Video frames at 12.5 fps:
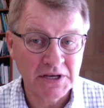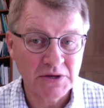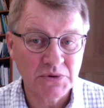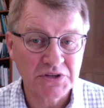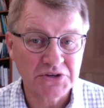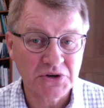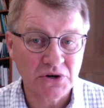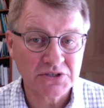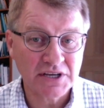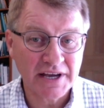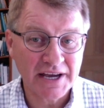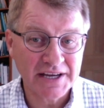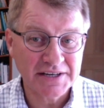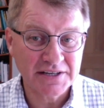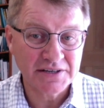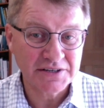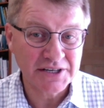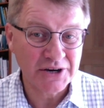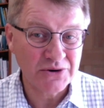when the doctor had
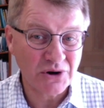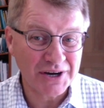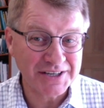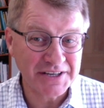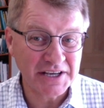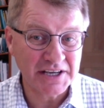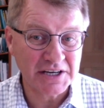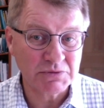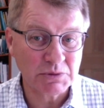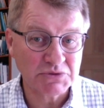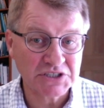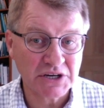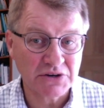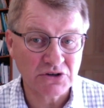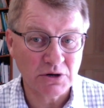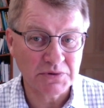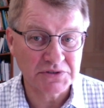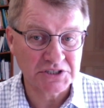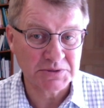no idea what was going on
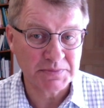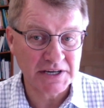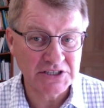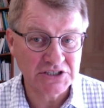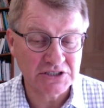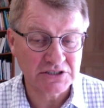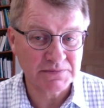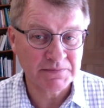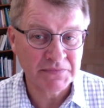with this patient.